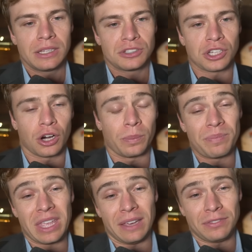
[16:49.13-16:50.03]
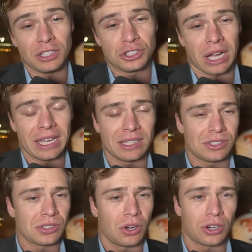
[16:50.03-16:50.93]
So if the
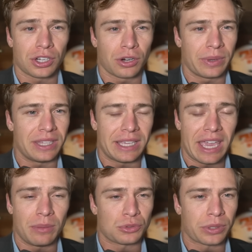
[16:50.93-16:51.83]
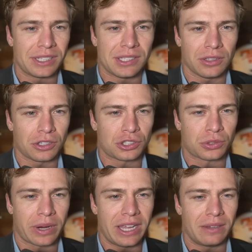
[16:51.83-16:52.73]
Giants are going to win the game, Tracy looks
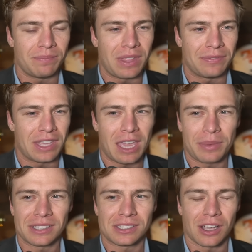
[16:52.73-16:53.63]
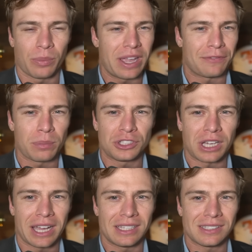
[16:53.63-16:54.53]
great. If the game gets away from the
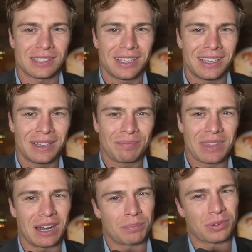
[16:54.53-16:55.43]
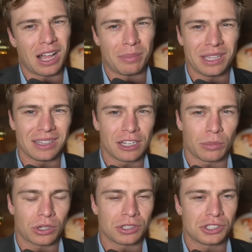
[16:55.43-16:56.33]
Giants, then I'm probably a
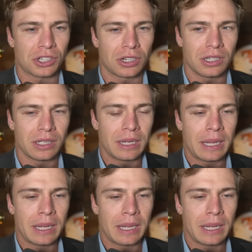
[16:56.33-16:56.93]
little more concerned.